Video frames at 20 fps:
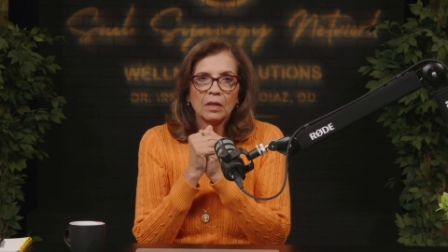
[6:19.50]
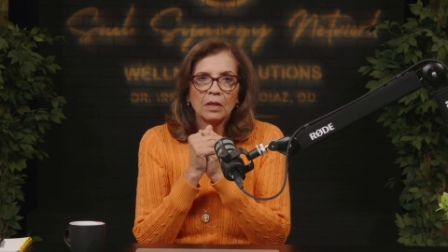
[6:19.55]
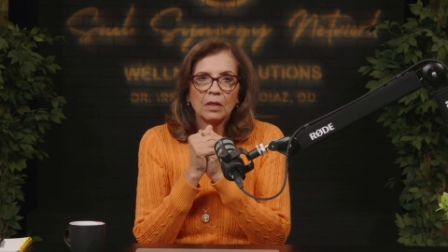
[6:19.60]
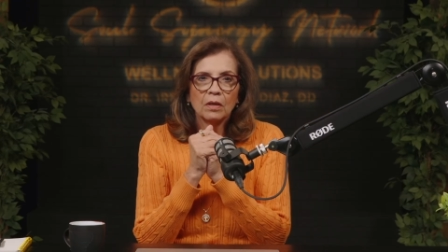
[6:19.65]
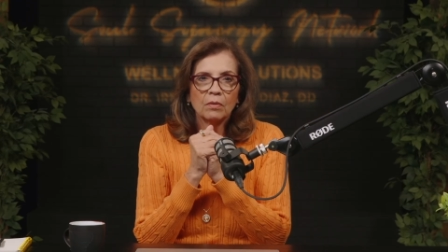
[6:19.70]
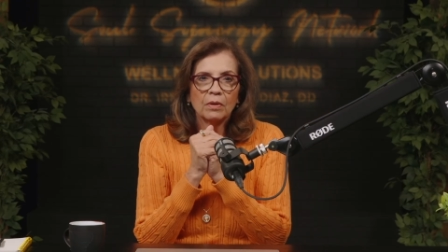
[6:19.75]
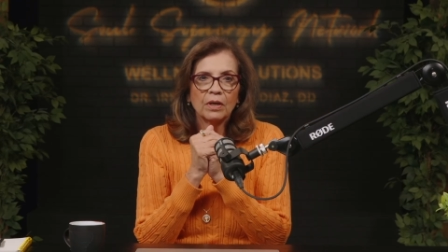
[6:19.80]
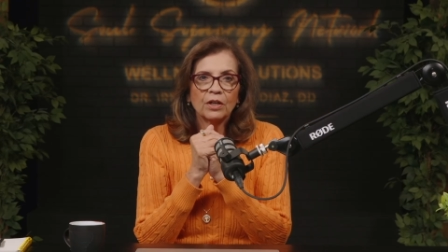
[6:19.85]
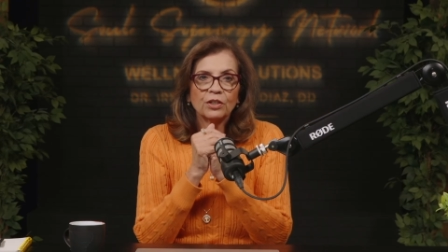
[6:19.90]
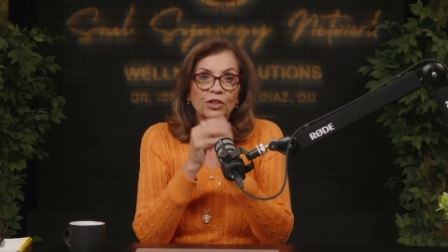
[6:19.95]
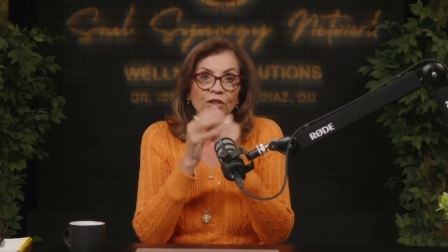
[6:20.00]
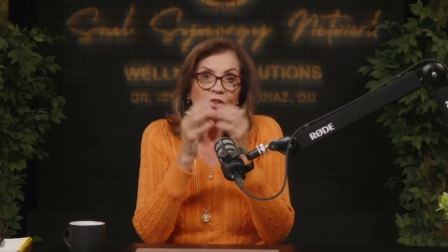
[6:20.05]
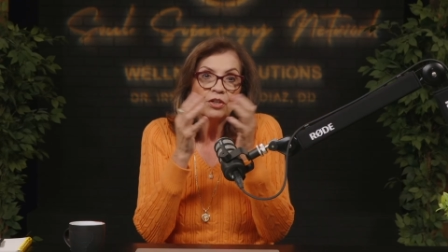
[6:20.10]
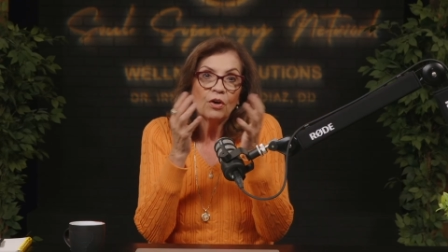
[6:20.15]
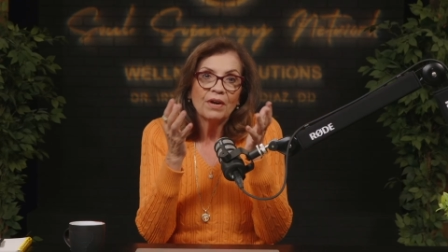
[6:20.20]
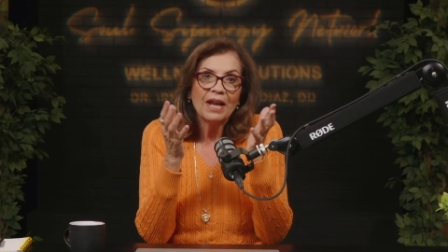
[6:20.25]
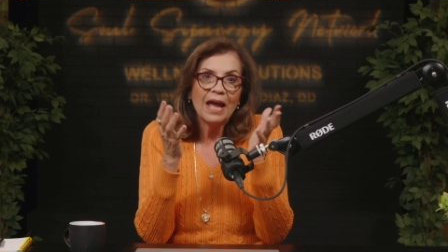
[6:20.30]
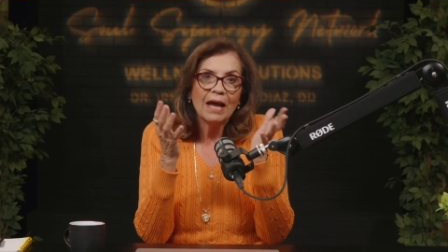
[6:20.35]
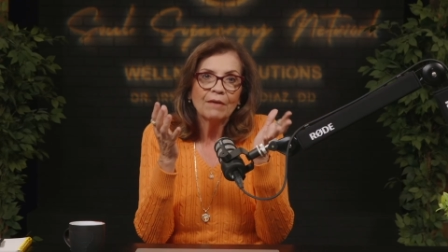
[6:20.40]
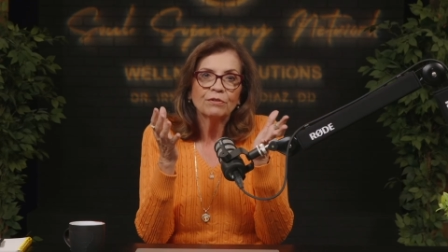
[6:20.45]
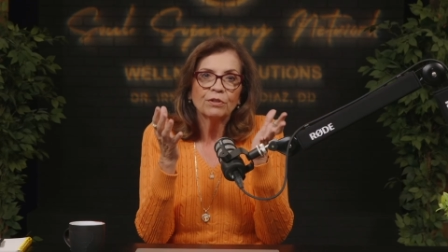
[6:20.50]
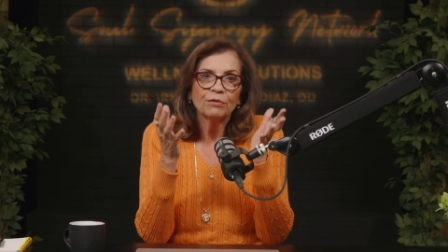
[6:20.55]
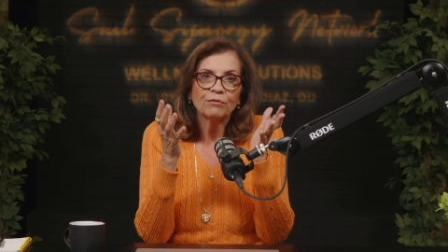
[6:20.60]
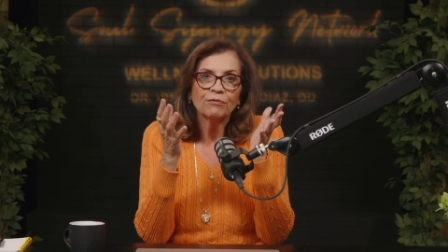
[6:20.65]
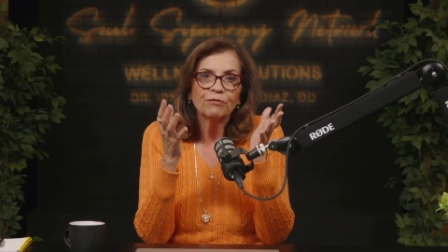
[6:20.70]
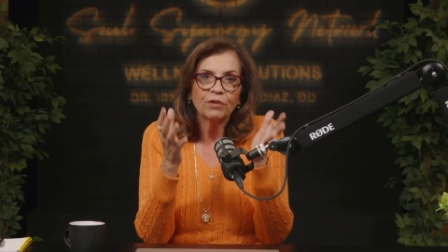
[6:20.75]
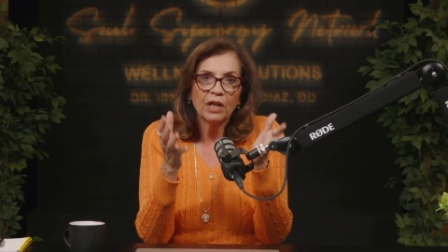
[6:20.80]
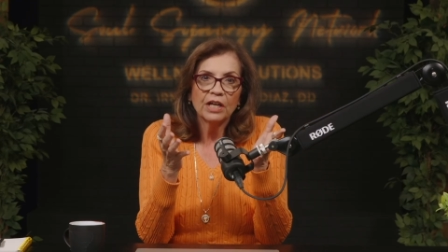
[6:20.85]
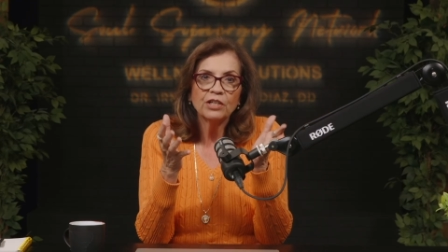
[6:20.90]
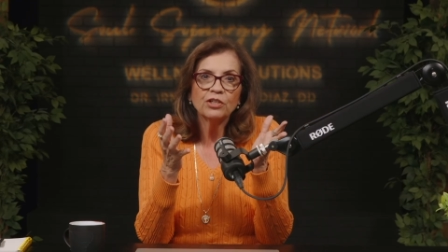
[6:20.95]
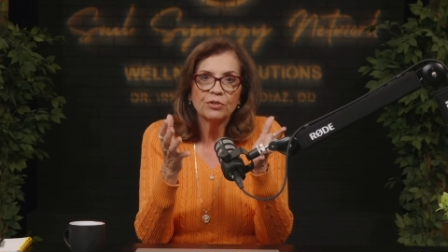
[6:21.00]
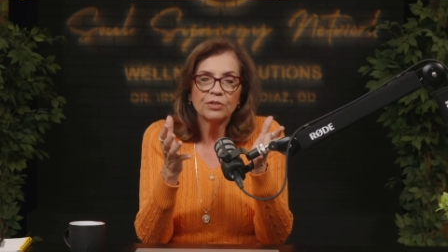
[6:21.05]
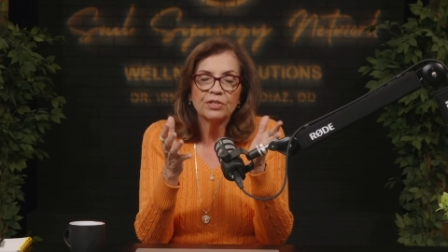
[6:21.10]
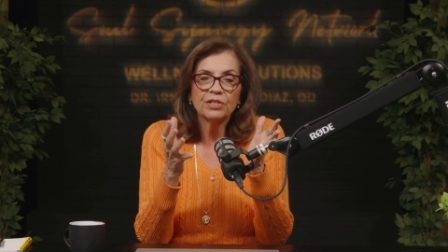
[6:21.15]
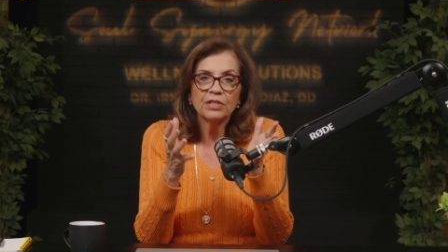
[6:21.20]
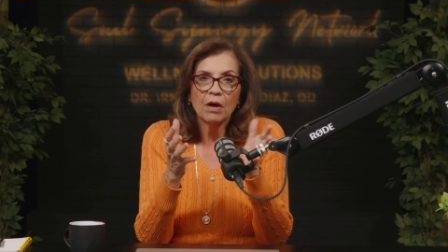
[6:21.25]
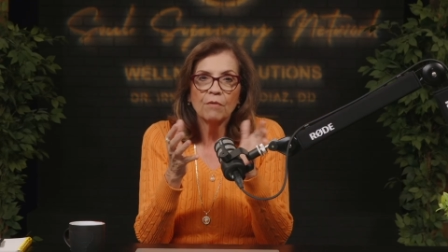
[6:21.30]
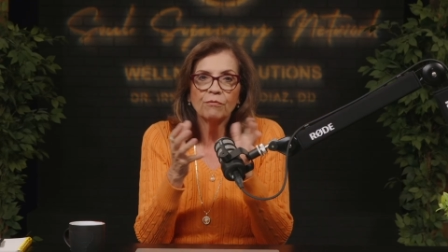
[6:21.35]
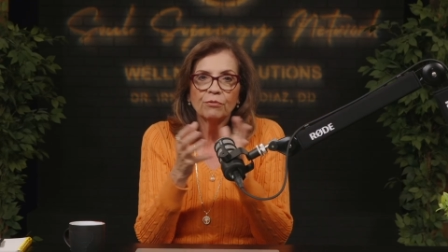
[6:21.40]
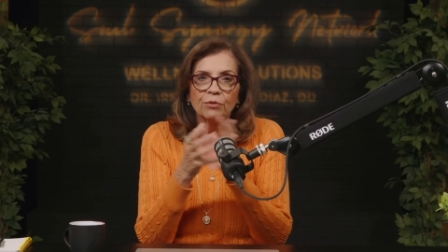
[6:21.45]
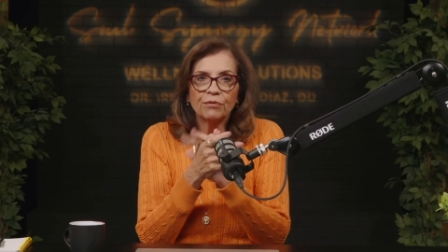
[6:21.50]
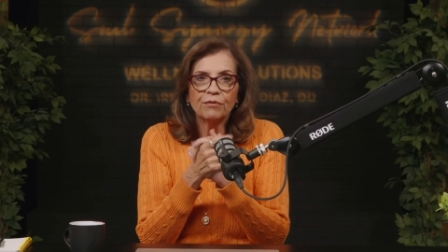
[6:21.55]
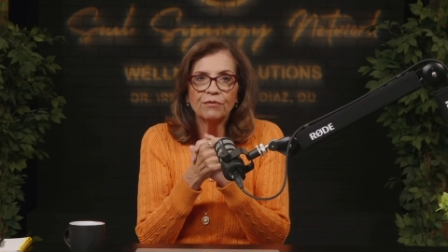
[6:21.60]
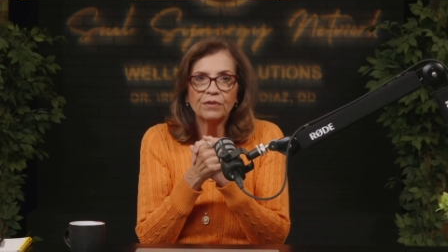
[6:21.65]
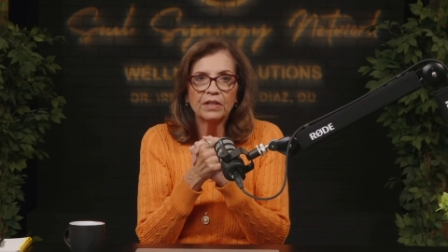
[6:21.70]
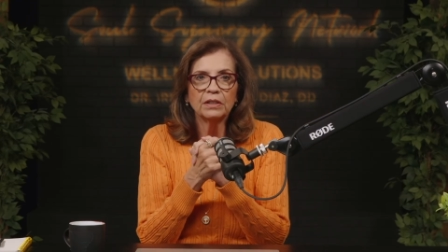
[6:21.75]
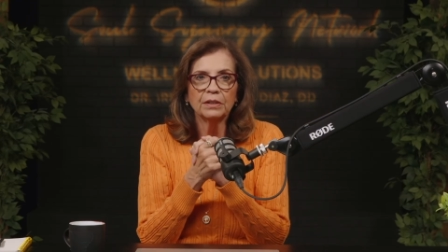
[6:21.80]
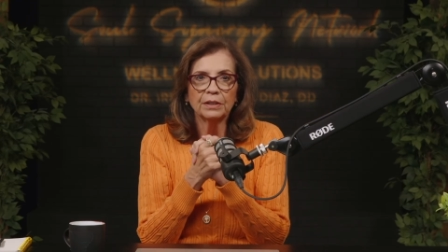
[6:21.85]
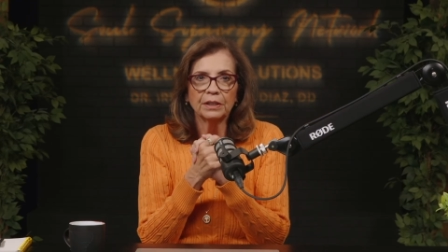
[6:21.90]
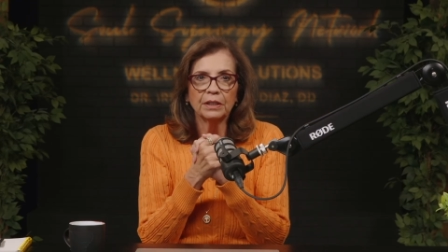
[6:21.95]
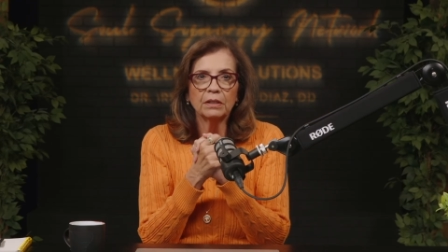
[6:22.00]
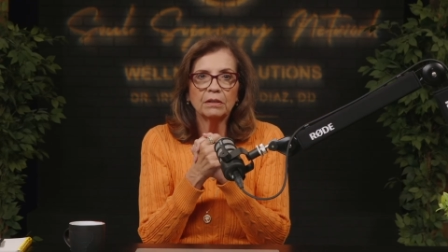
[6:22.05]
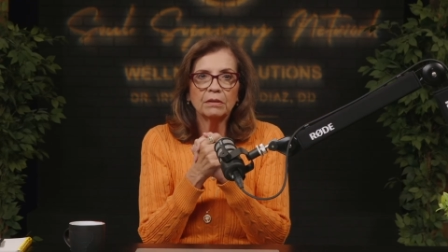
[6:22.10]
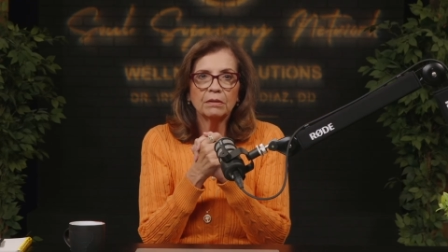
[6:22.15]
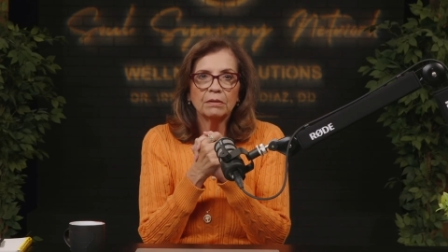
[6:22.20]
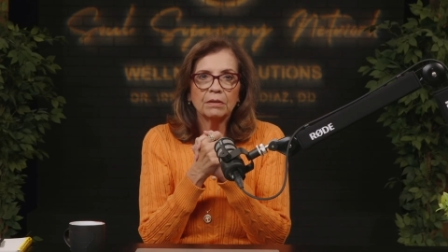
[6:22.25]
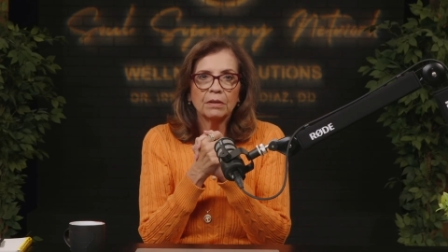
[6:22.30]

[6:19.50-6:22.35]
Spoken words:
Well, you don't have to flood yourself with feeling.